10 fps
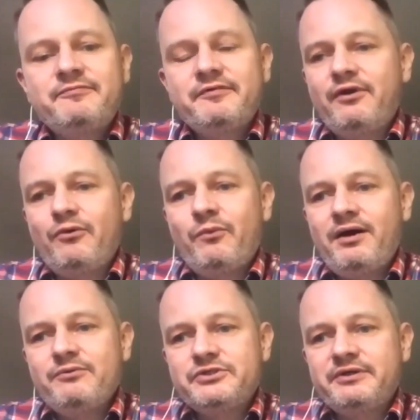For a lot of what I
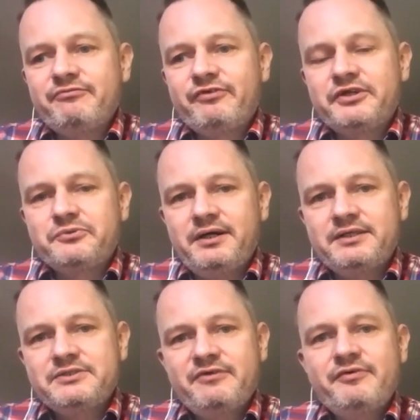was doing, fridge work.
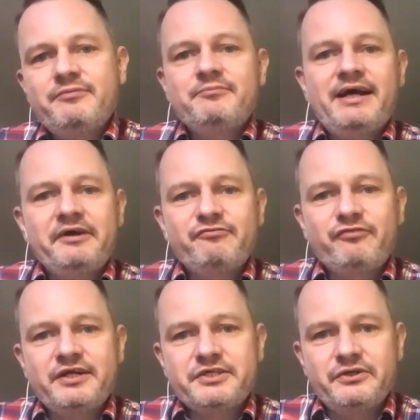So if you're carrying
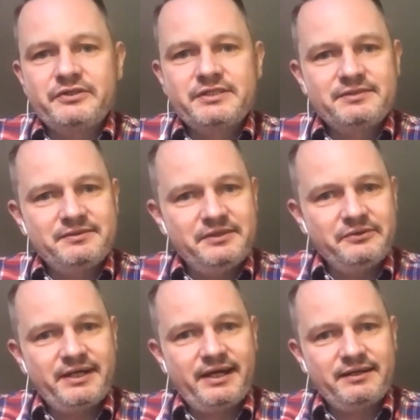fresh goods, you
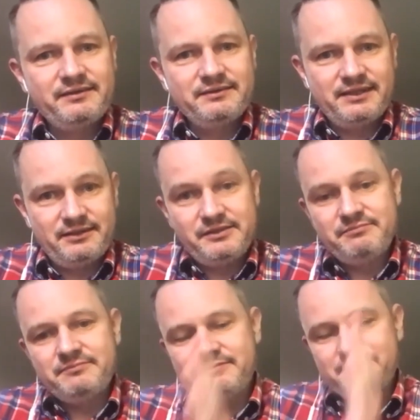can
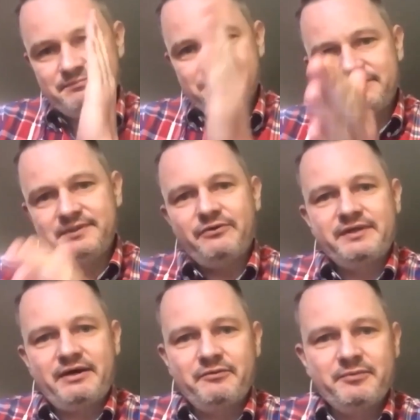go
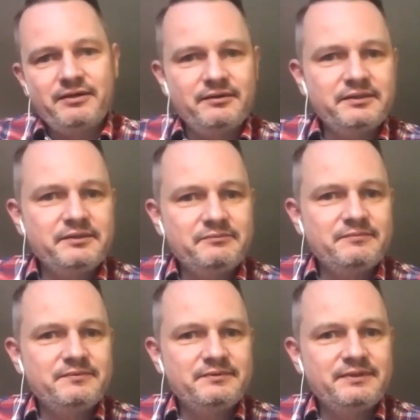down the middle.
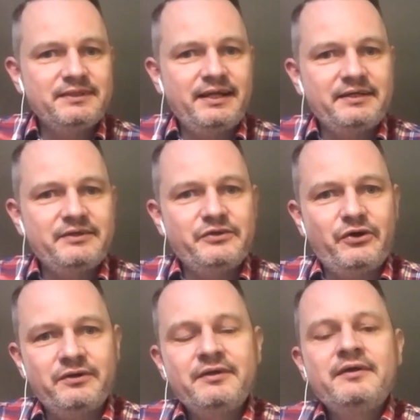You're not.